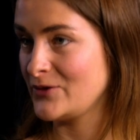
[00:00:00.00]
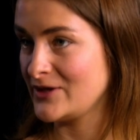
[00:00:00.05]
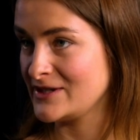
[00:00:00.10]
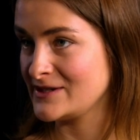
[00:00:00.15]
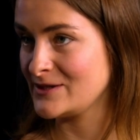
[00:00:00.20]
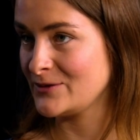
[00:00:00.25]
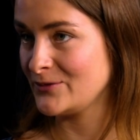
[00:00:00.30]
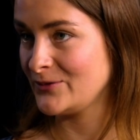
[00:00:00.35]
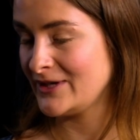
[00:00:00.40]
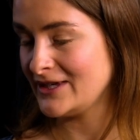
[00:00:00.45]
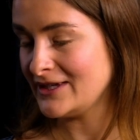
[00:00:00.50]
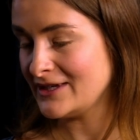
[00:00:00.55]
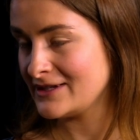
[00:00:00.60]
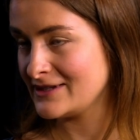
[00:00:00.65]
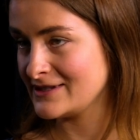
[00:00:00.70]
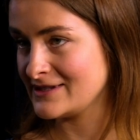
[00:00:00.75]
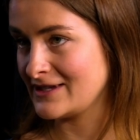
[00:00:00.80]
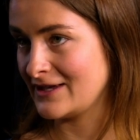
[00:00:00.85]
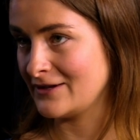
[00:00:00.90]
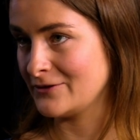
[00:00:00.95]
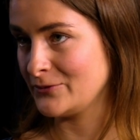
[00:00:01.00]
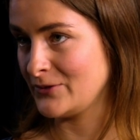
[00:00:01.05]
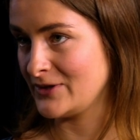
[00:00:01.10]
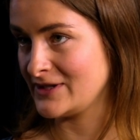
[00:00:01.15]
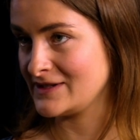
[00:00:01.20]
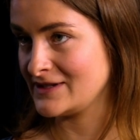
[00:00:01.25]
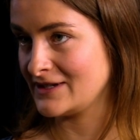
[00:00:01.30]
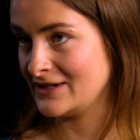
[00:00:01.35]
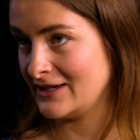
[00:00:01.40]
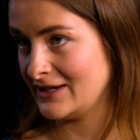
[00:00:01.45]
once a week instead of
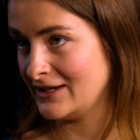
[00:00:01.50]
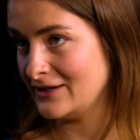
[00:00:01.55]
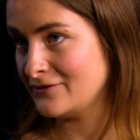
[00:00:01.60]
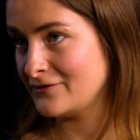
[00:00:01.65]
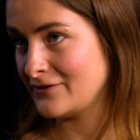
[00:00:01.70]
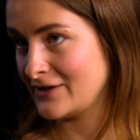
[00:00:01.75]
once a day,